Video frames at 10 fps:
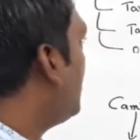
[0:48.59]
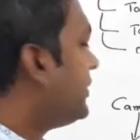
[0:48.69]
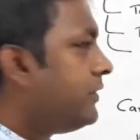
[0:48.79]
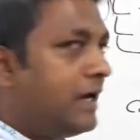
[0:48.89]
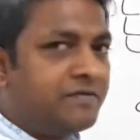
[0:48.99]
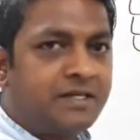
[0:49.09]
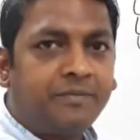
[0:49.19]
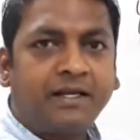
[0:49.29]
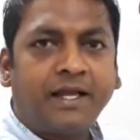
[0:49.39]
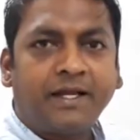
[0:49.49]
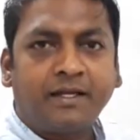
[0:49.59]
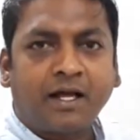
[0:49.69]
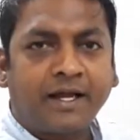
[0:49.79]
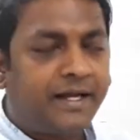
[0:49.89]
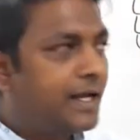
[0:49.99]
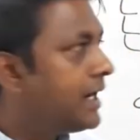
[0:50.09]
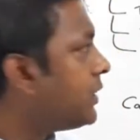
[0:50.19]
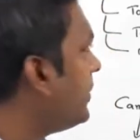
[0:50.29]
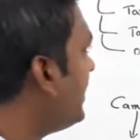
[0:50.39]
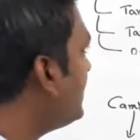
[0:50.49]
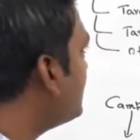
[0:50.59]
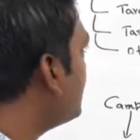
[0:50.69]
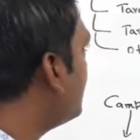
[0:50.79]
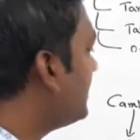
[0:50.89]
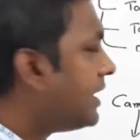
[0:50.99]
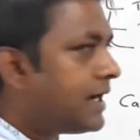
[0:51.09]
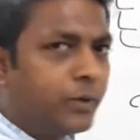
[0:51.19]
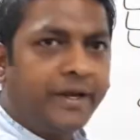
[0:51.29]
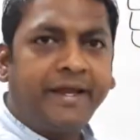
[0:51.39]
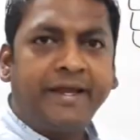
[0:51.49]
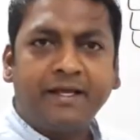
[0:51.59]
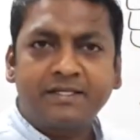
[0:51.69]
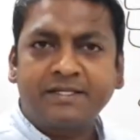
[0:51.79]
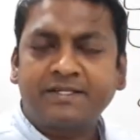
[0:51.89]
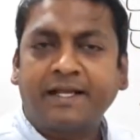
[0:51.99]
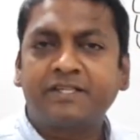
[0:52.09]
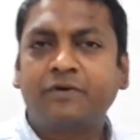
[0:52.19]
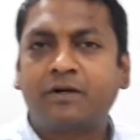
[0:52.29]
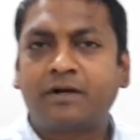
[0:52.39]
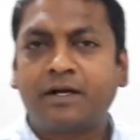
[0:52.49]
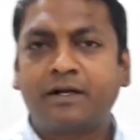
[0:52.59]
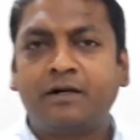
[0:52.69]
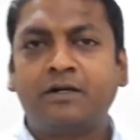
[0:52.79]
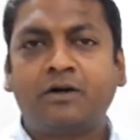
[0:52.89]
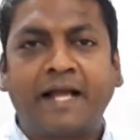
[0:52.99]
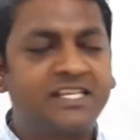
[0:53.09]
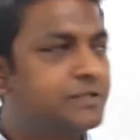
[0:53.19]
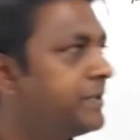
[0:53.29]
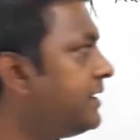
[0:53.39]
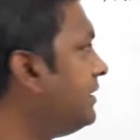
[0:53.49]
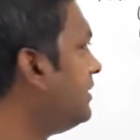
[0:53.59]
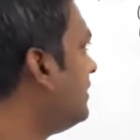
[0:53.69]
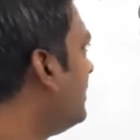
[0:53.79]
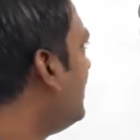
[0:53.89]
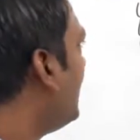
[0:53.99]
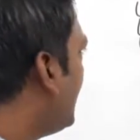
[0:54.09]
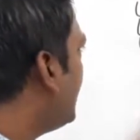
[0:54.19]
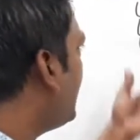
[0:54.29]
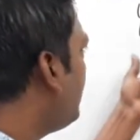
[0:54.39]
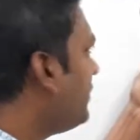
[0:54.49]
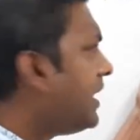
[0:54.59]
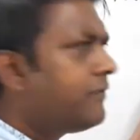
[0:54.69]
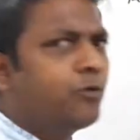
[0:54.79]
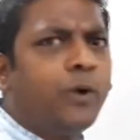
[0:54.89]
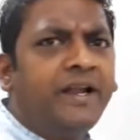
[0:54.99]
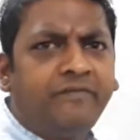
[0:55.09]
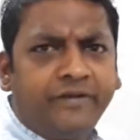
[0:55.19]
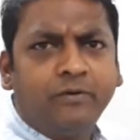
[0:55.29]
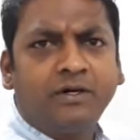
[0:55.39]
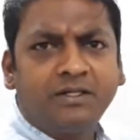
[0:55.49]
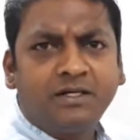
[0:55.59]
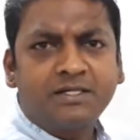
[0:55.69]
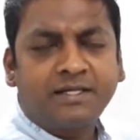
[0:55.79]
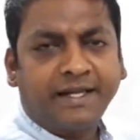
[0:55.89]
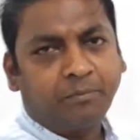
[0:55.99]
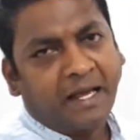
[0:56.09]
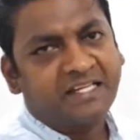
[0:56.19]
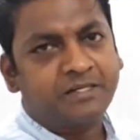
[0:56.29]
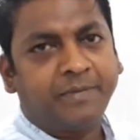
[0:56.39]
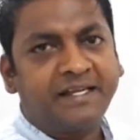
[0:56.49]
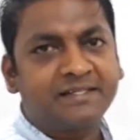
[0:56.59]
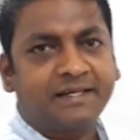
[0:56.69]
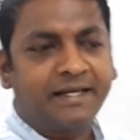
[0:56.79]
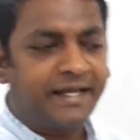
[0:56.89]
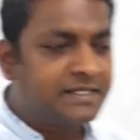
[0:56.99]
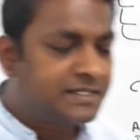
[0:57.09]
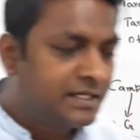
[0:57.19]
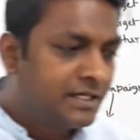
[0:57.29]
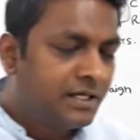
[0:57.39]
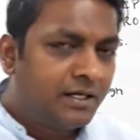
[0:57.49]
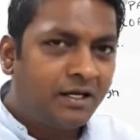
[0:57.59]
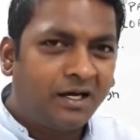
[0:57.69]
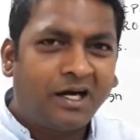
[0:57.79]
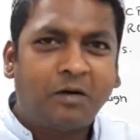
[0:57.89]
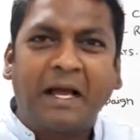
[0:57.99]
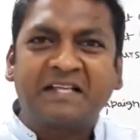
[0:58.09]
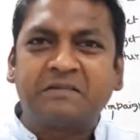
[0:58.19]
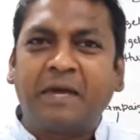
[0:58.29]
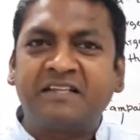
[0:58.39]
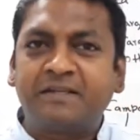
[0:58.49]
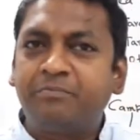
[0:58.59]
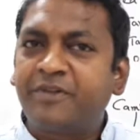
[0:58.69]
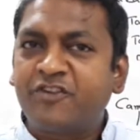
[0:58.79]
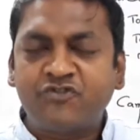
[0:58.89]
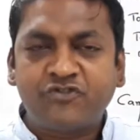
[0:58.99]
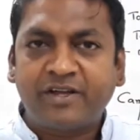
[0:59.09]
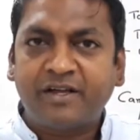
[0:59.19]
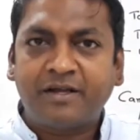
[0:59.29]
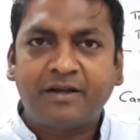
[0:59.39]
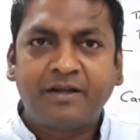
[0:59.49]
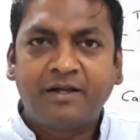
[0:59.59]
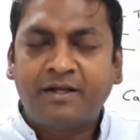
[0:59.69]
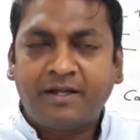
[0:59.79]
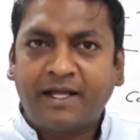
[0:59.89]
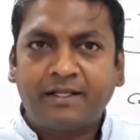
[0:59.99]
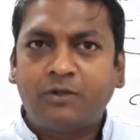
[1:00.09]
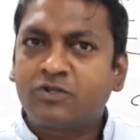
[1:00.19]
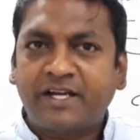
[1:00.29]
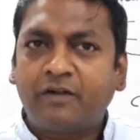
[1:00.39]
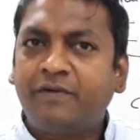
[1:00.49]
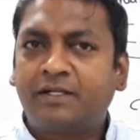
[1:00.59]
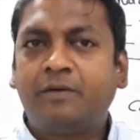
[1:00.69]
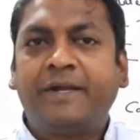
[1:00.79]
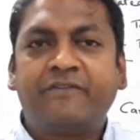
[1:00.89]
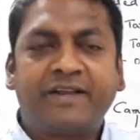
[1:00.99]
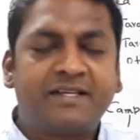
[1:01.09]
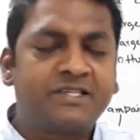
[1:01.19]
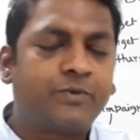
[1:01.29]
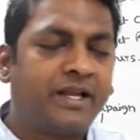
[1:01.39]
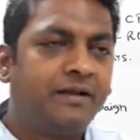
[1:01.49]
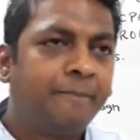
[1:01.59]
You have something like target ROS. ROAS stands for return on ad spend, and then you have quite few others like maximize clicks, maximize impression share, and those kind of other metrics as well.